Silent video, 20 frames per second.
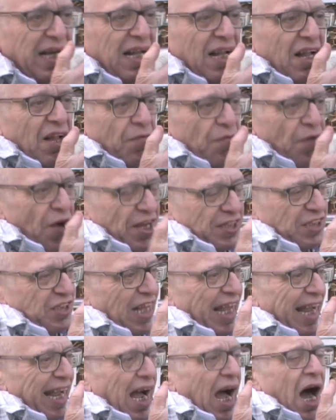First
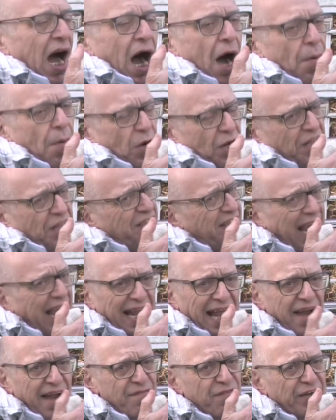thing, I want to thank
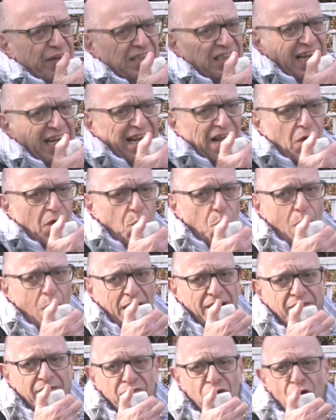every single one
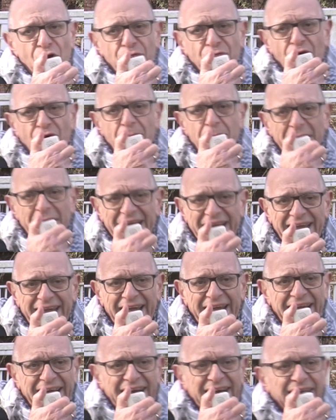of you for being
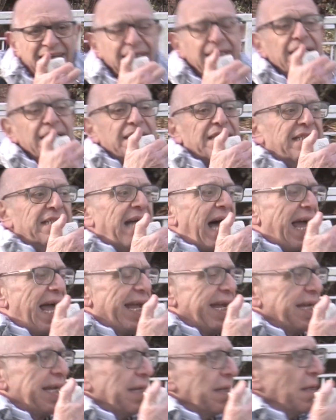here
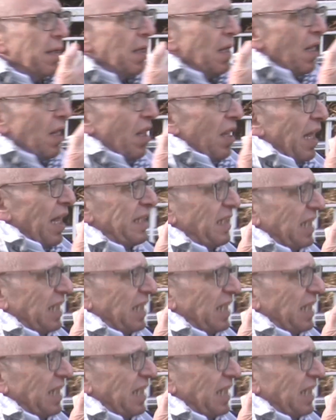today. This